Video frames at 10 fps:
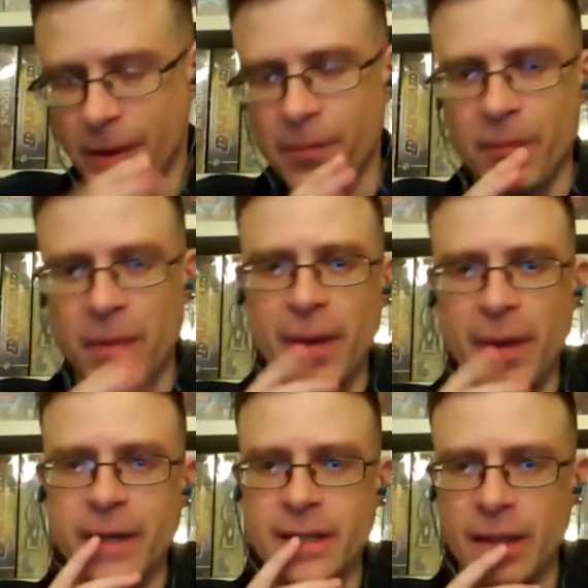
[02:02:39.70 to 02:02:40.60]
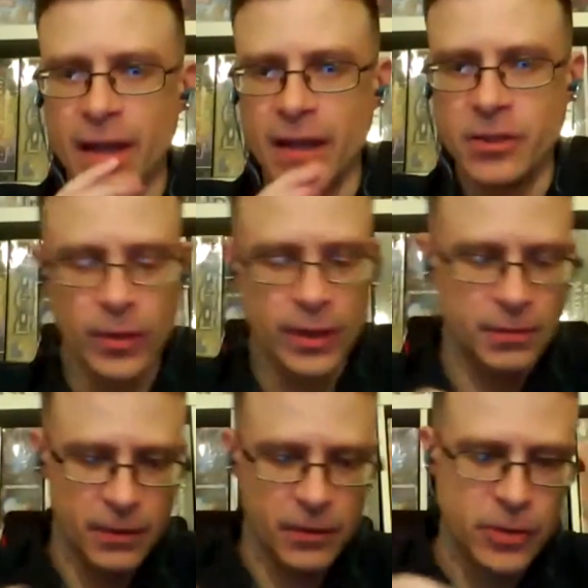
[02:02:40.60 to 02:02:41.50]
My bad. I just want
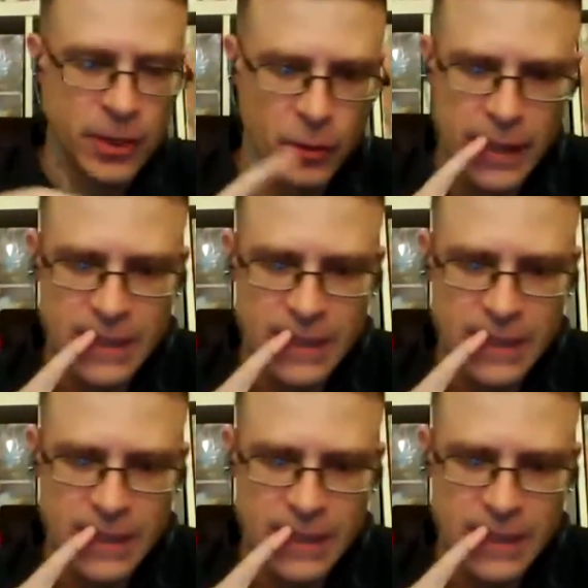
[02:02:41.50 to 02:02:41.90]
to interject. Yeah.